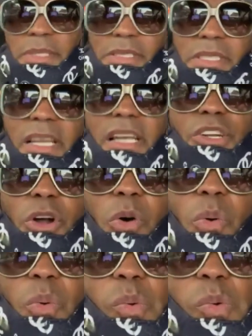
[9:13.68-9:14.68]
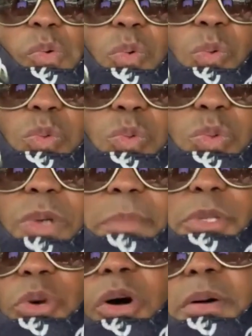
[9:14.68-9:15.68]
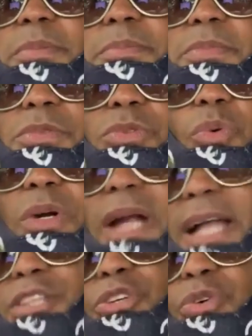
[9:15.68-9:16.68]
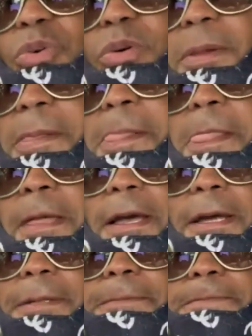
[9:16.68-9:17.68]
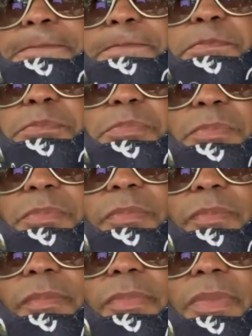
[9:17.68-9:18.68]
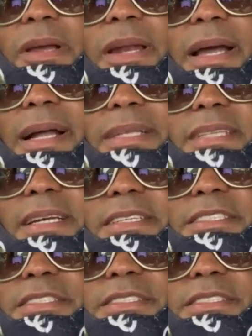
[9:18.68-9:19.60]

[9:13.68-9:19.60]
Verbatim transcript: just saying, you know, I'm doing what I do, and like I said,